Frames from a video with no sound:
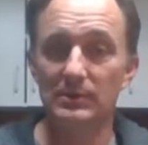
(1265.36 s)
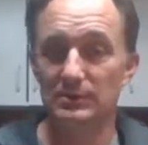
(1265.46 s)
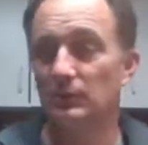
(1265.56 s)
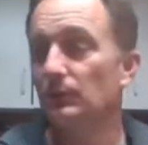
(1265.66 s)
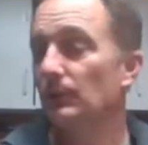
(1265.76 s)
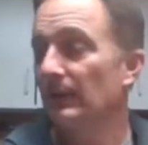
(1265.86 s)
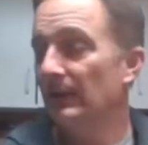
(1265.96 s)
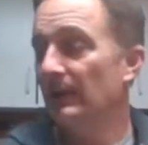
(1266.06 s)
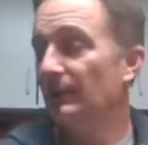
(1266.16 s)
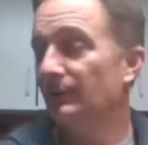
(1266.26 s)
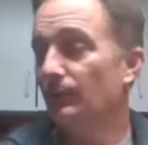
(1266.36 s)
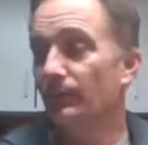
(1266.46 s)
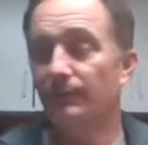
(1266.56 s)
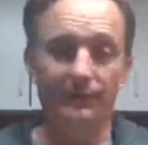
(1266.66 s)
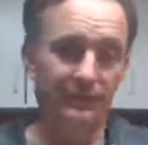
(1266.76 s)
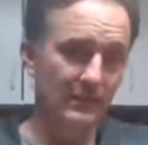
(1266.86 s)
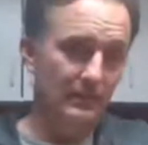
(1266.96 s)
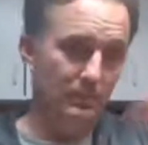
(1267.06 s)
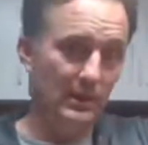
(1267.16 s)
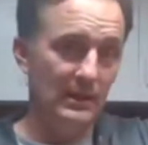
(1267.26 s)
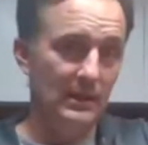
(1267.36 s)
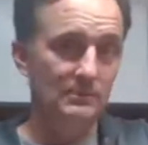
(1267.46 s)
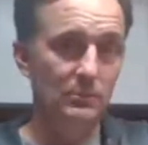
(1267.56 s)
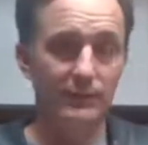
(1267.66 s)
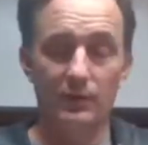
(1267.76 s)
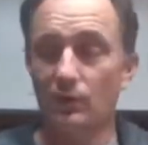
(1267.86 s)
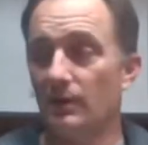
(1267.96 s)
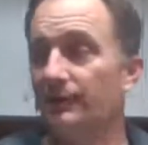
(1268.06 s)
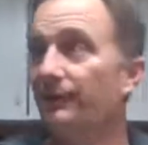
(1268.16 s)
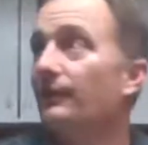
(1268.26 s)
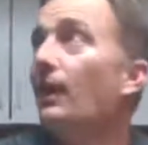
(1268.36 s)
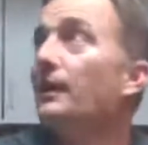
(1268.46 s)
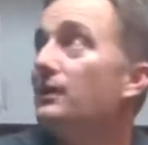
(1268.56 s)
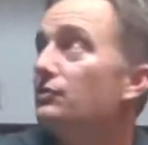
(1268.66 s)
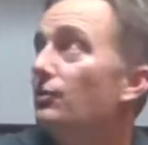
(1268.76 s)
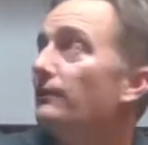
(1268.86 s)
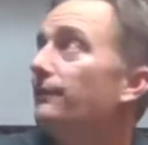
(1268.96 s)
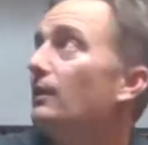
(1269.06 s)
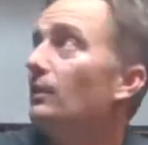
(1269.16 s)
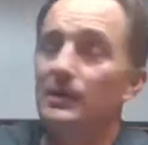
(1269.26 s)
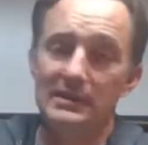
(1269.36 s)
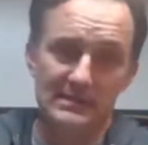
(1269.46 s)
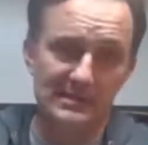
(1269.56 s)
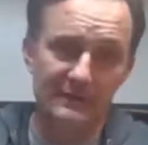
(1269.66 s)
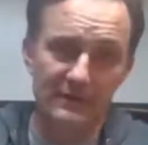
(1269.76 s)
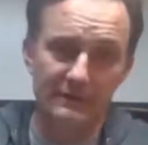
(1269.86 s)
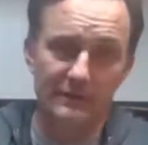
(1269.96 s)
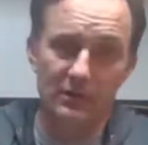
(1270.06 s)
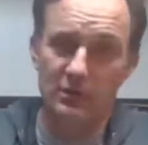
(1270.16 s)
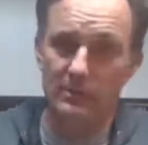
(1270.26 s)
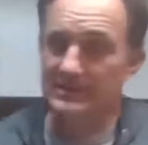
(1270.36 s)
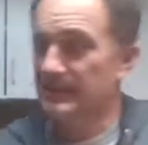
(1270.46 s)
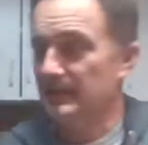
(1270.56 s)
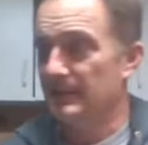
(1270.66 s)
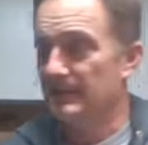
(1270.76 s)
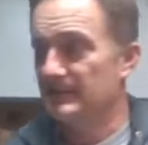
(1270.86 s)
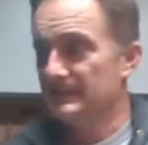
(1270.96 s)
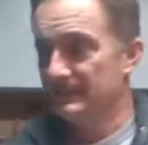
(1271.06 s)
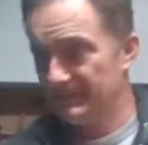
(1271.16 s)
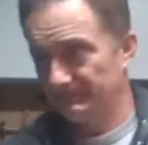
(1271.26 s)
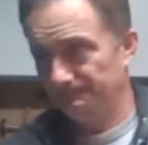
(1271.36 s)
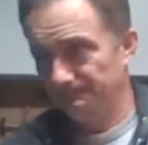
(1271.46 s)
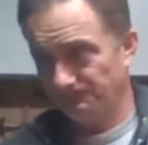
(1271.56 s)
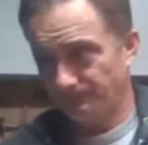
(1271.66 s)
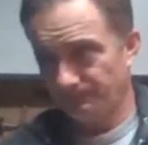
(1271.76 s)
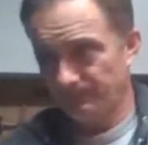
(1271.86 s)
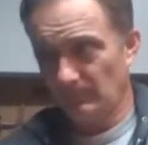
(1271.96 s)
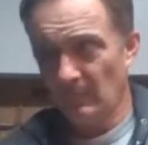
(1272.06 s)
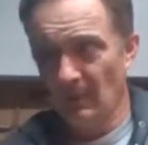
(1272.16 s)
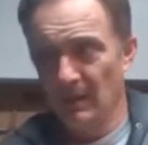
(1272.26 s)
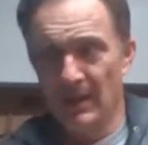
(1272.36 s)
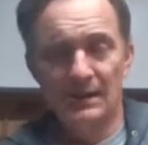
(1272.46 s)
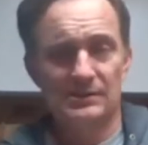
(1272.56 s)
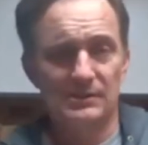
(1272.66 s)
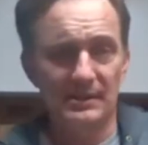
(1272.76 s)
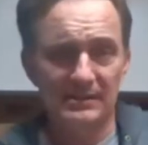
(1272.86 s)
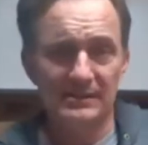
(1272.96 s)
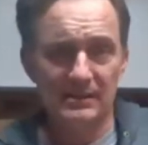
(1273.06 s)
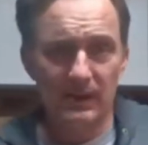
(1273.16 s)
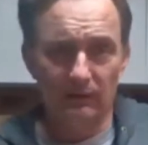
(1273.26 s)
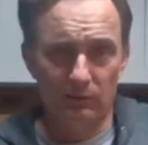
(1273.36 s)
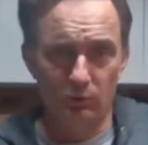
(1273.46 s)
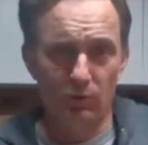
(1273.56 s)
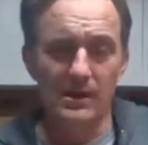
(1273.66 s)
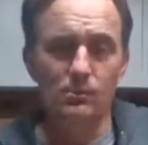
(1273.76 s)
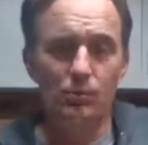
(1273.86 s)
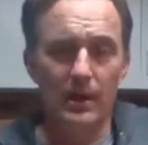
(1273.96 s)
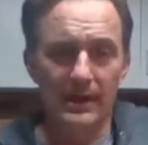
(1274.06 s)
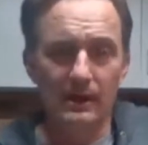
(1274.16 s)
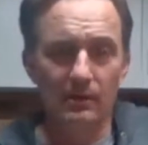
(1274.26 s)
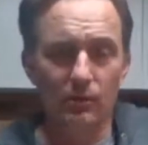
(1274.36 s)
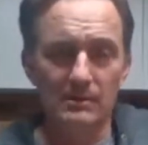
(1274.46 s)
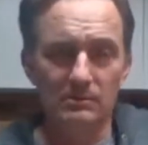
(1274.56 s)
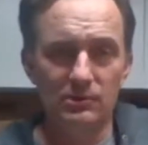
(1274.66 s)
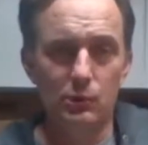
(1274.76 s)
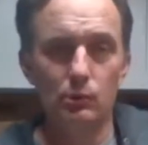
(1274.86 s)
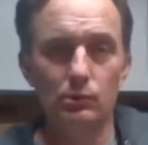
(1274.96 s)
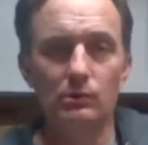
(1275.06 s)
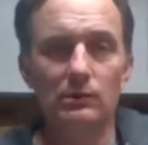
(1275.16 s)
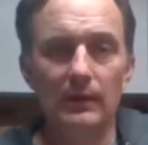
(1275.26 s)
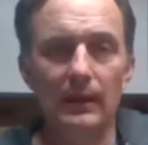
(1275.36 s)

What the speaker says: too. So if you see a bright line moving across the sky, you can try following it and see if you can figure out what satellite it is. So this is a great way, a great tool